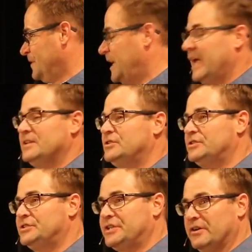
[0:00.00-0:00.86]
You can't
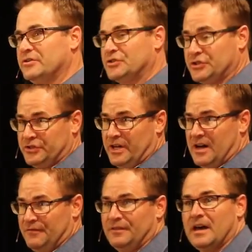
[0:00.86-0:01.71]
just share your
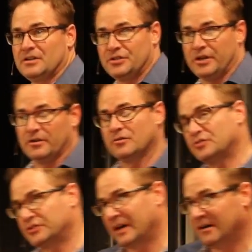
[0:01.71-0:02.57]
stuff and not share
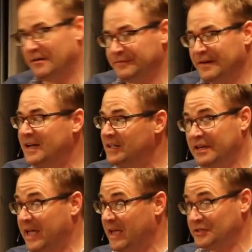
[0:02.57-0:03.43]
yourself.
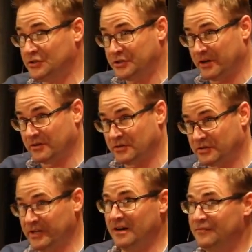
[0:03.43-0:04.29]
You can't just share
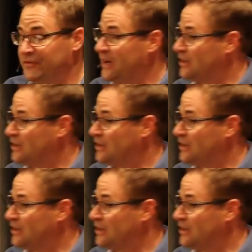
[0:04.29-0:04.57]
yourself